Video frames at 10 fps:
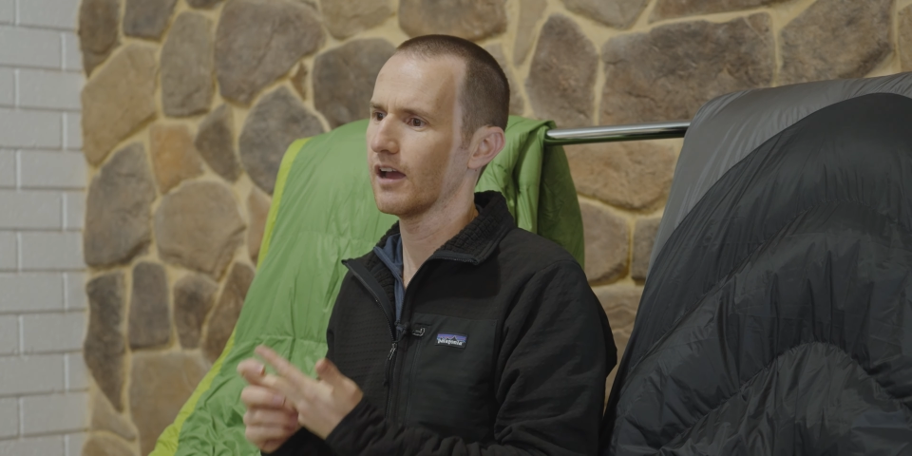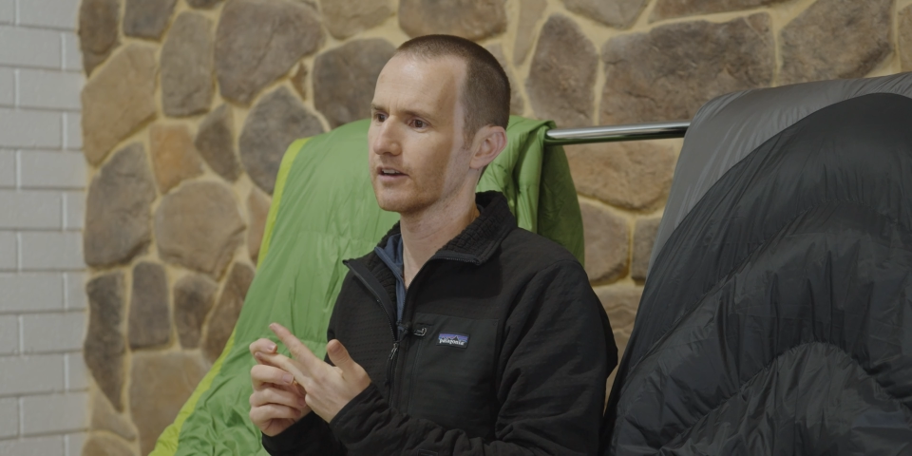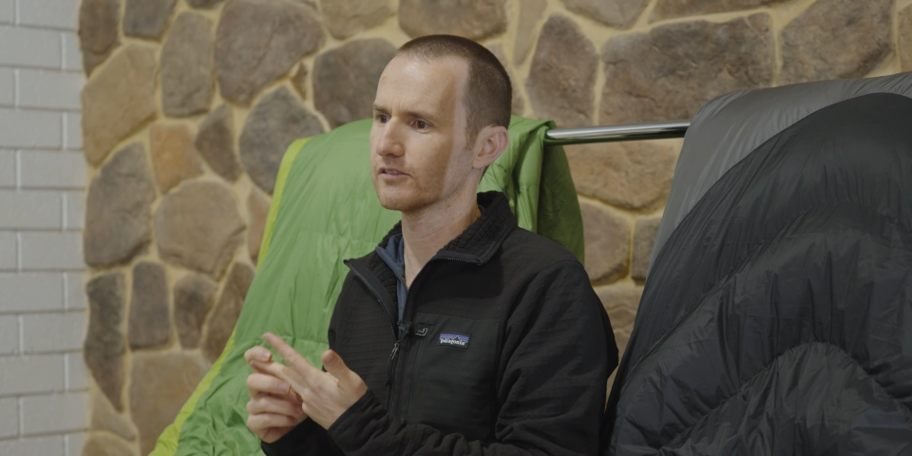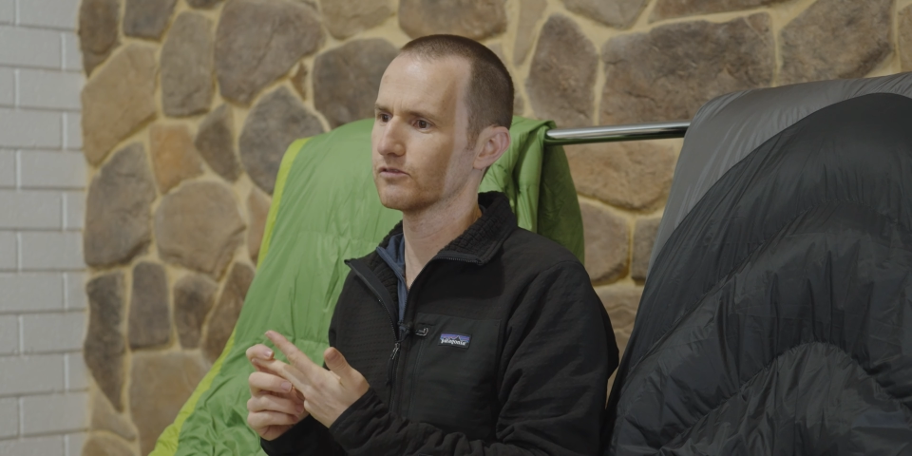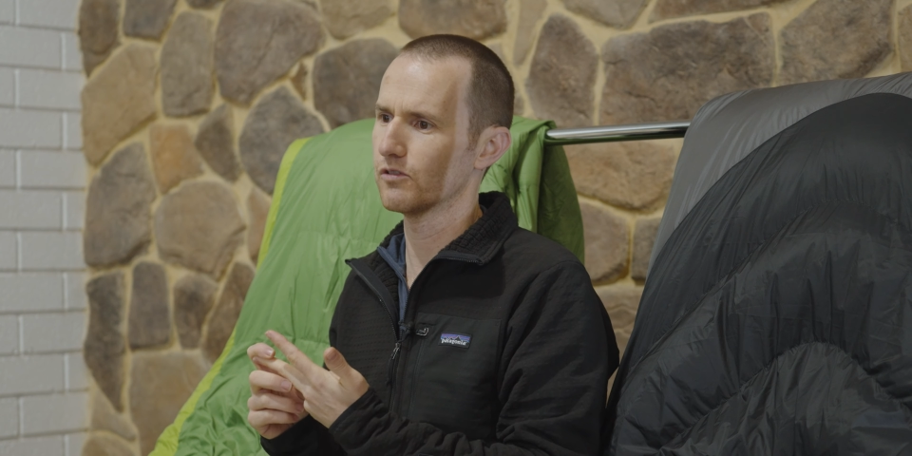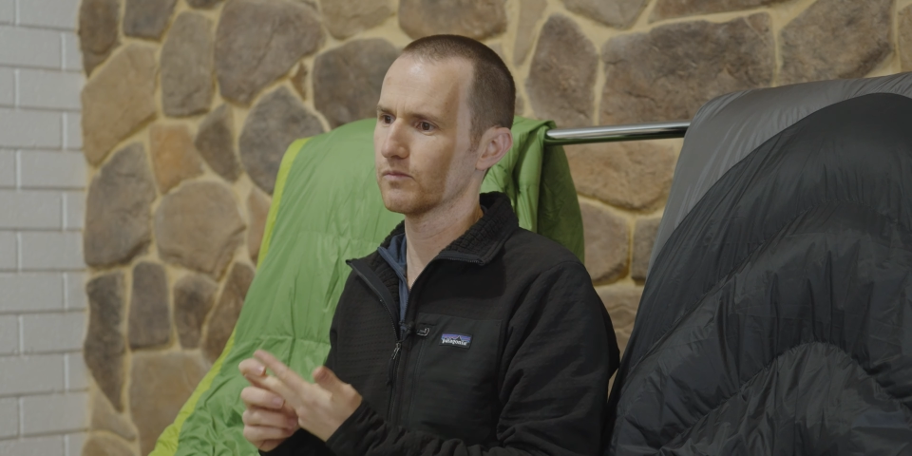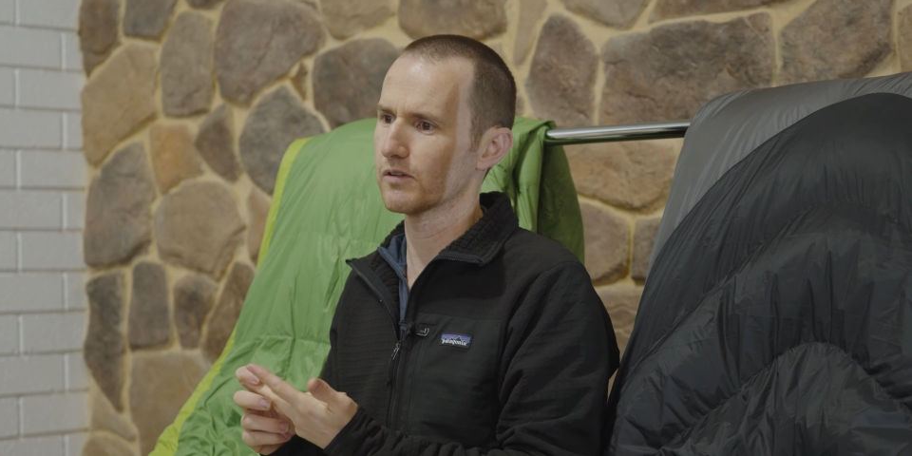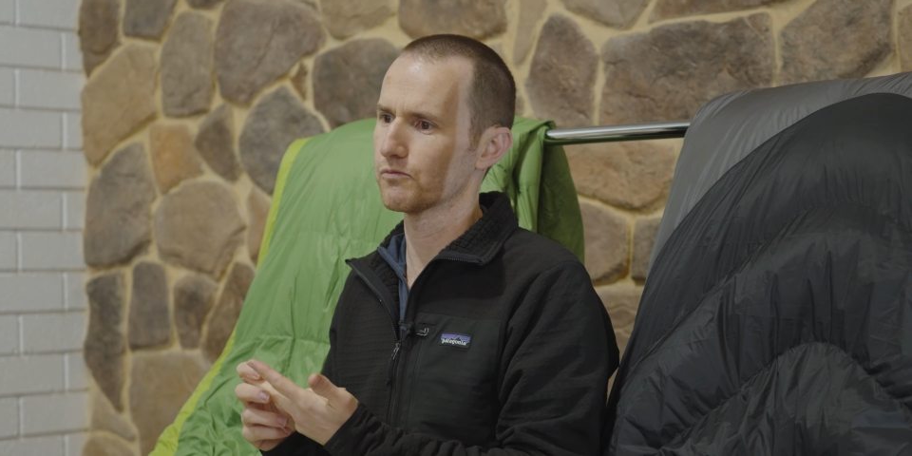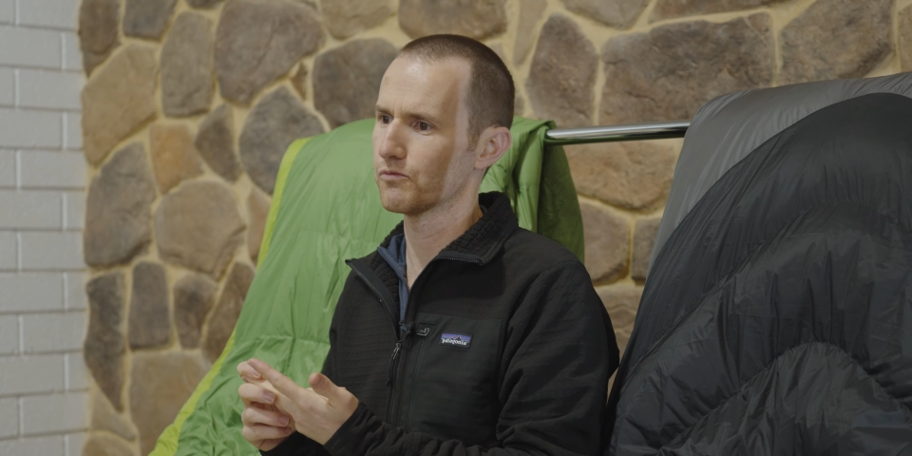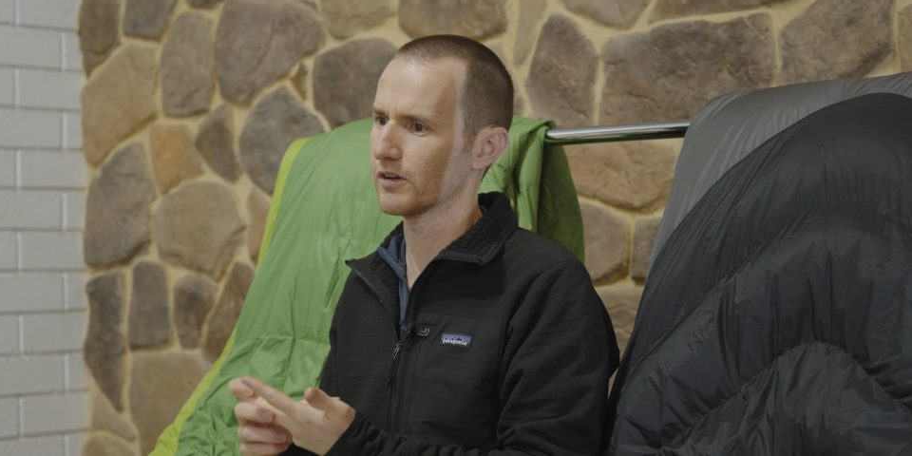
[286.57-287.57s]
and it's
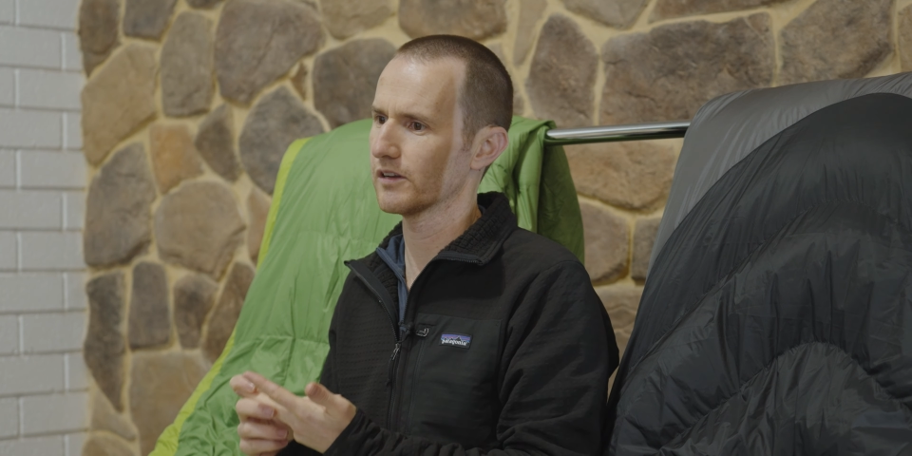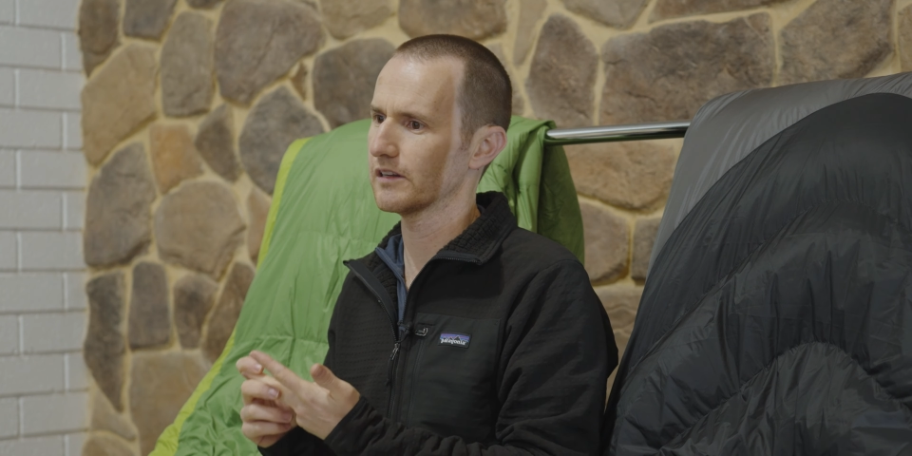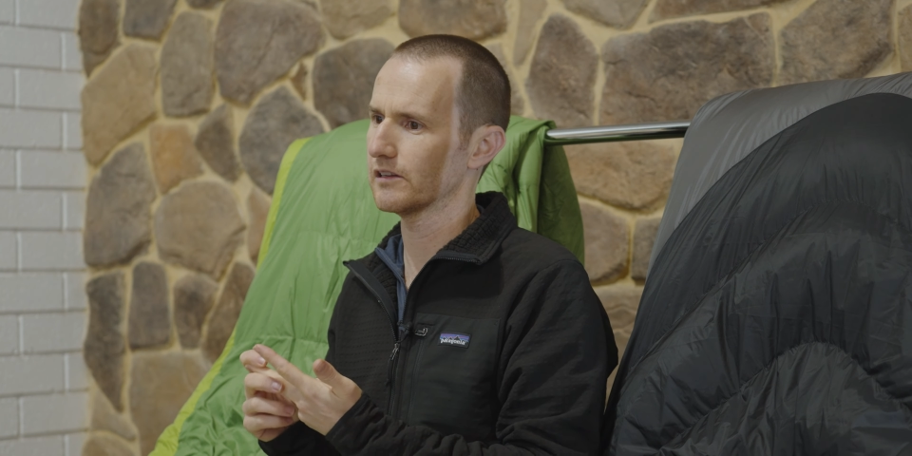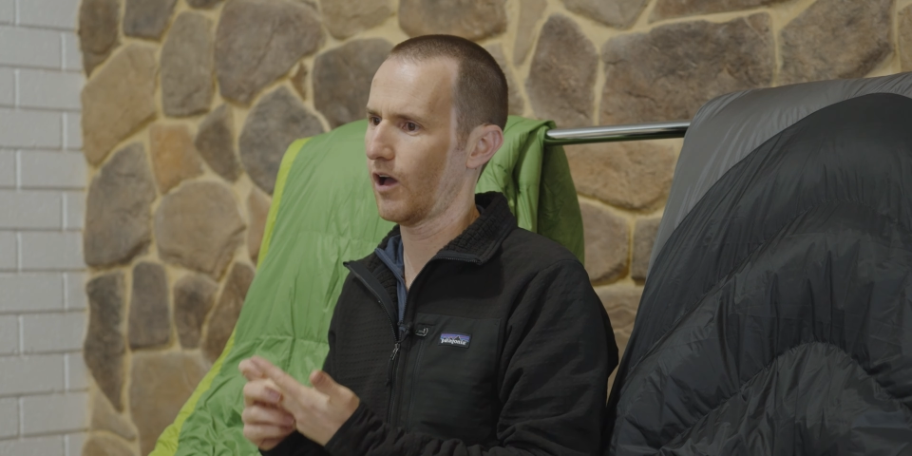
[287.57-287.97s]
normally really